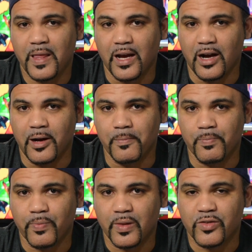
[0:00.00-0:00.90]

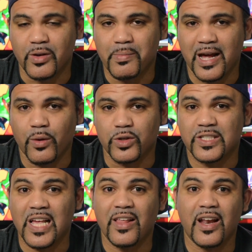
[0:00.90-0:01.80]
Somebody was
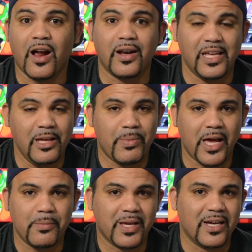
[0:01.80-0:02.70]
selling it on
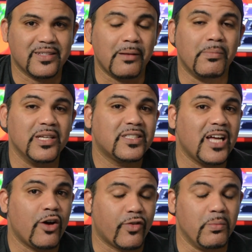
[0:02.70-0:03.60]
eBay because I missed
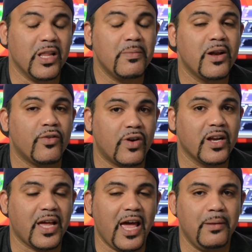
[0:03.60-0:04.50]
out from Limited
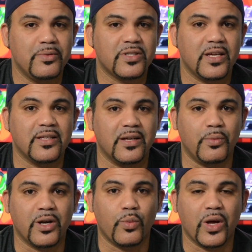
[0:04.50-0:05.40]
Run Games
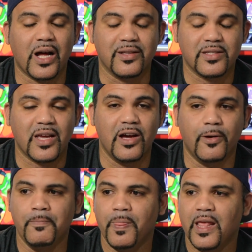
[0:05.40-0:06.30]
when it went on
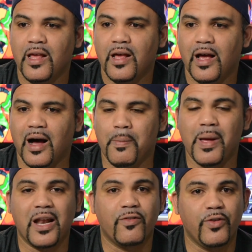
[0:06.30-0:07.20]
sale. I
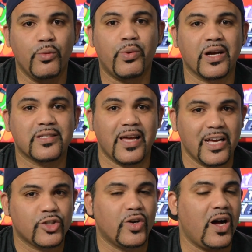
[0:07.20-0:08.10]
paid a few bucks
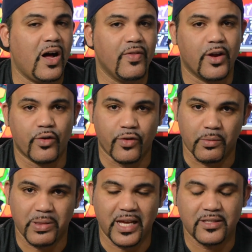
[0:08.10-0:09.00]
extra on there for
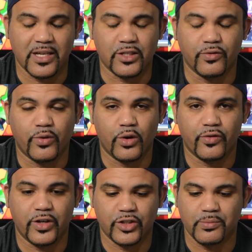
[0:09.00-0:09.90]
the PlayStation
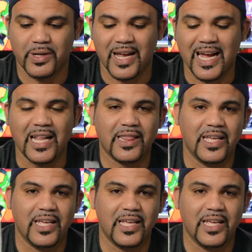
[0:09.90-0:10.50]
4 version, but I got